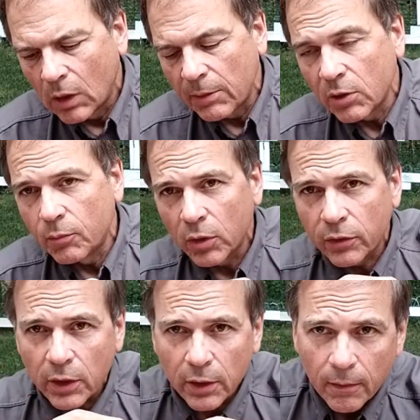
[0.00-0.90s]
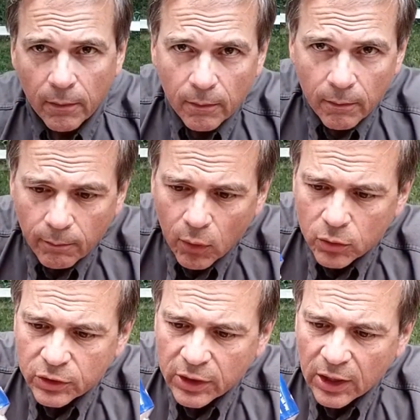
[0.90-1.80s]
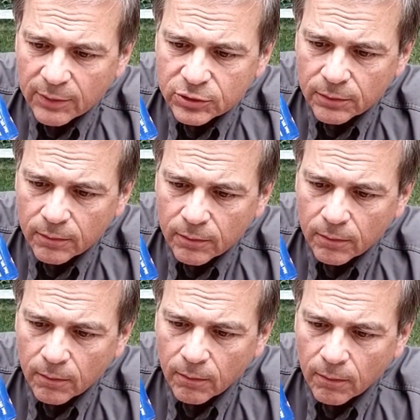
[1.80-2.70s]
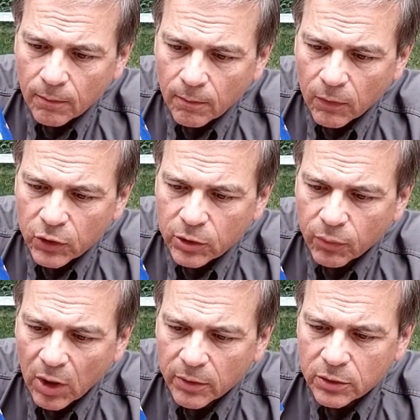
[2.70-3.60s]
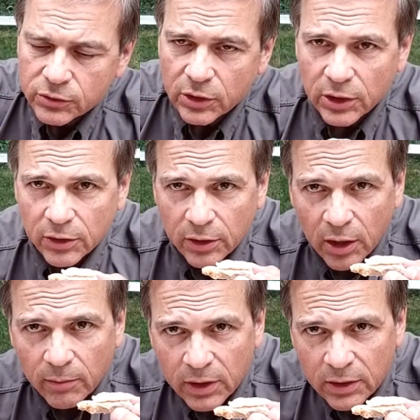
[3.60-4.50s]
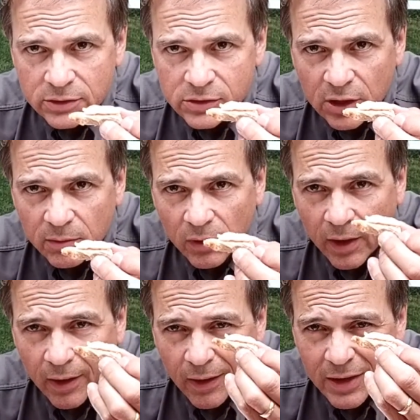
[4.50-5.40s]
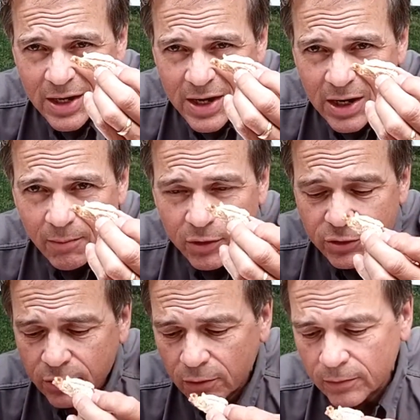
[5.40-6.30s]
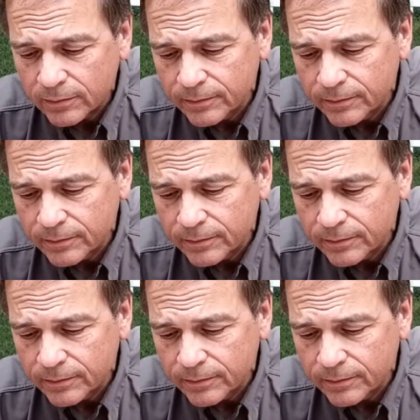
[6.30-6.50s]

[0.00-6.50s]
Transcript: I'm going to put the protein option, and you can probably use any other kind of meat. It's the same thing. Number 2.